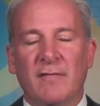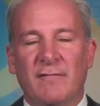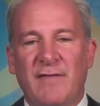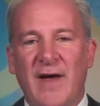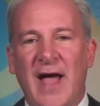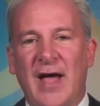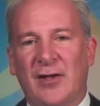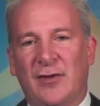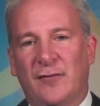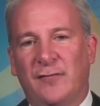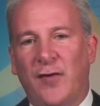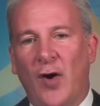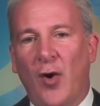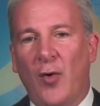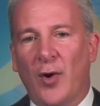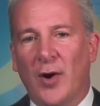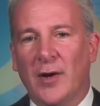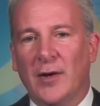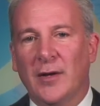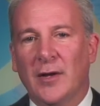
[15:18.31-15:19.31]
Fast
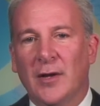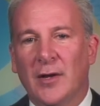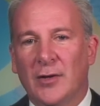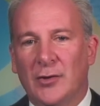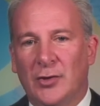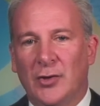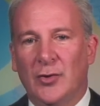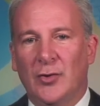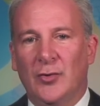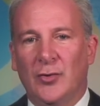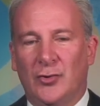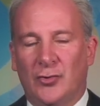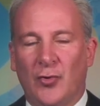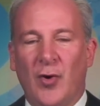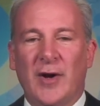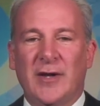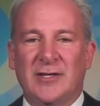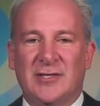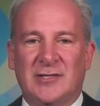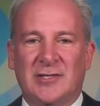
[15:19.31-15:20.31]
forward to
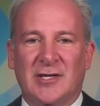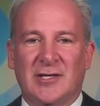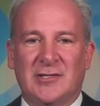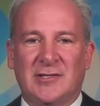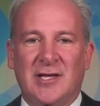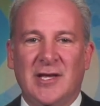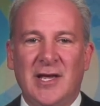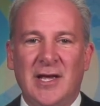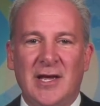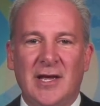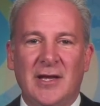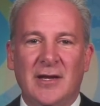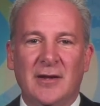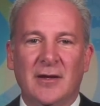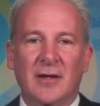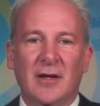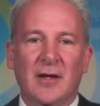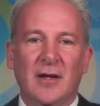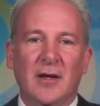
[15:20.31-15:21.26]
2016